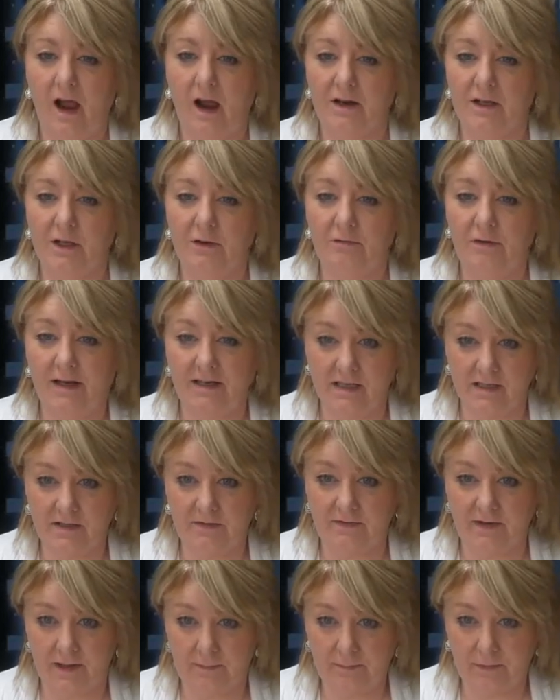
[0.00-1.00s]
are you ready to
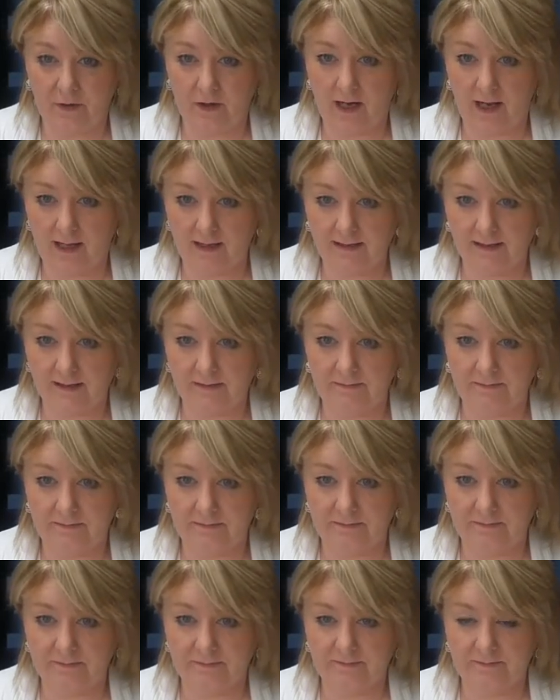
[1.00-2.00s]
flip your class?
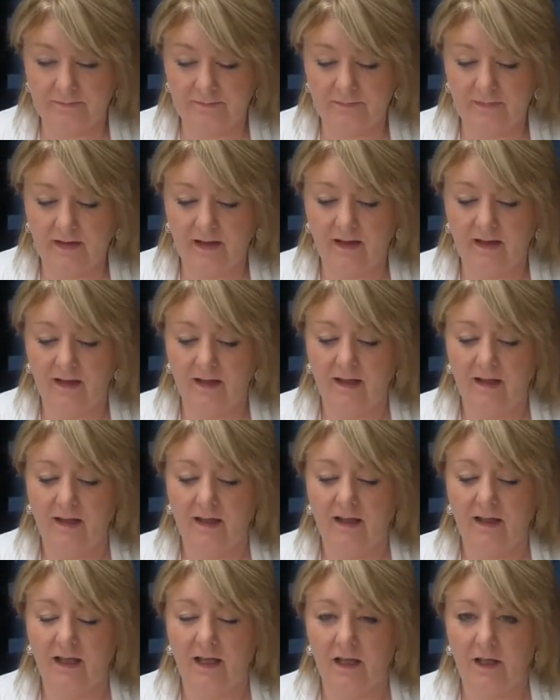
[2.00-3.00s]

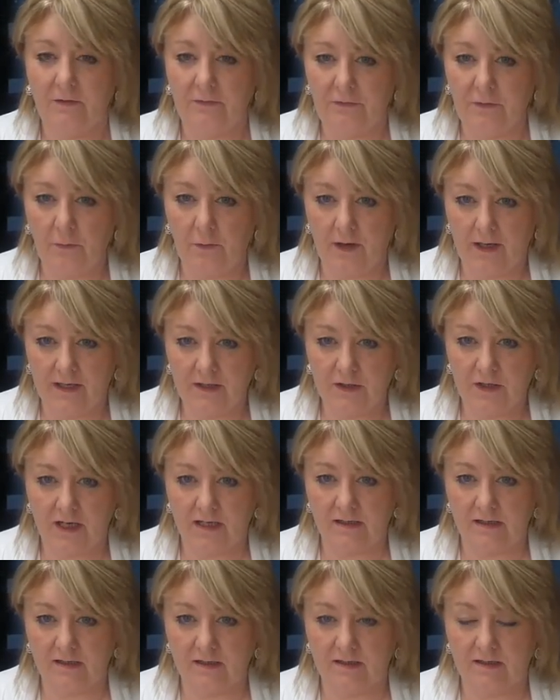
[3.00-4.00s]
If you are
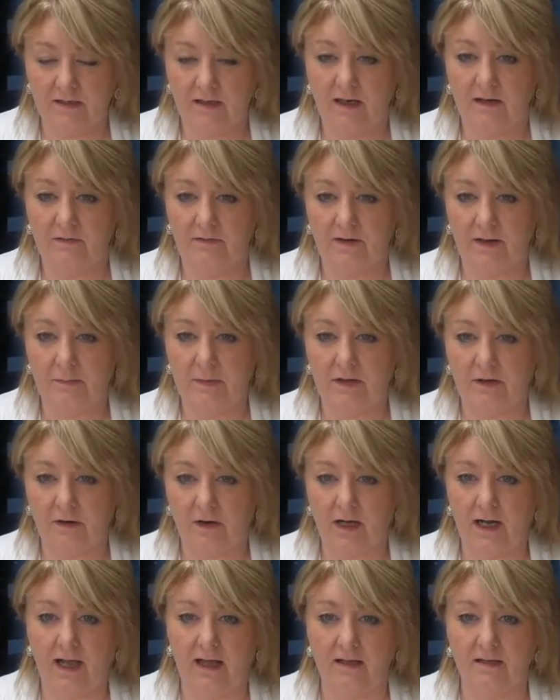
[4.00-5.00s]
interested in flipping your
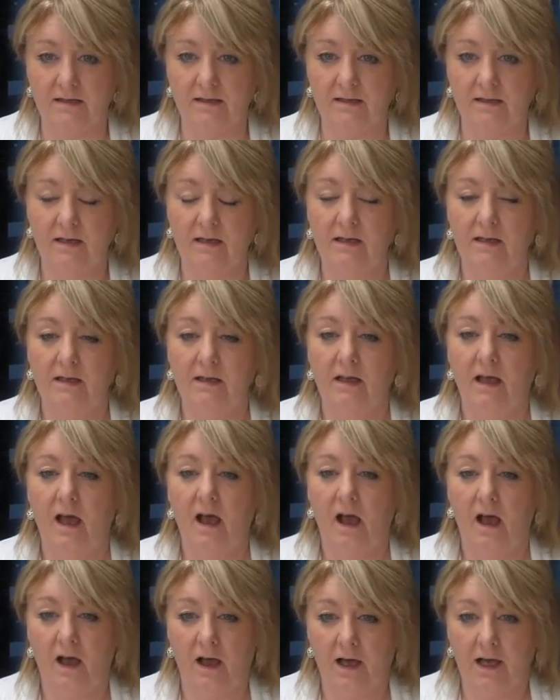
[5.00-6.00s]
class,
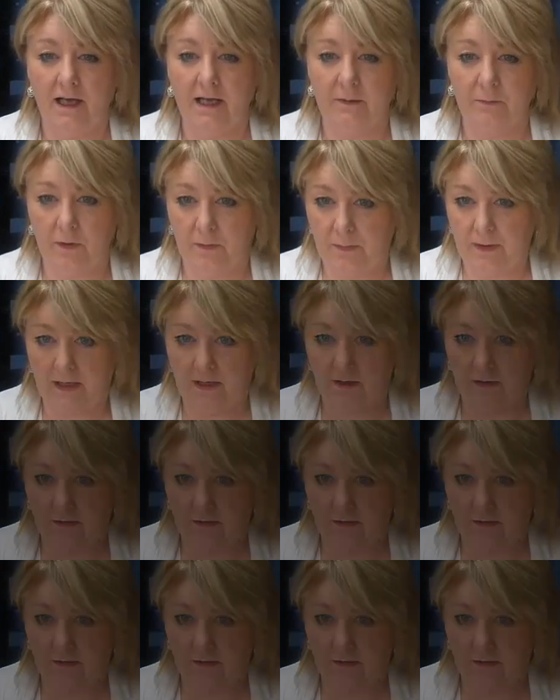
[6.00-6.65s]
I will be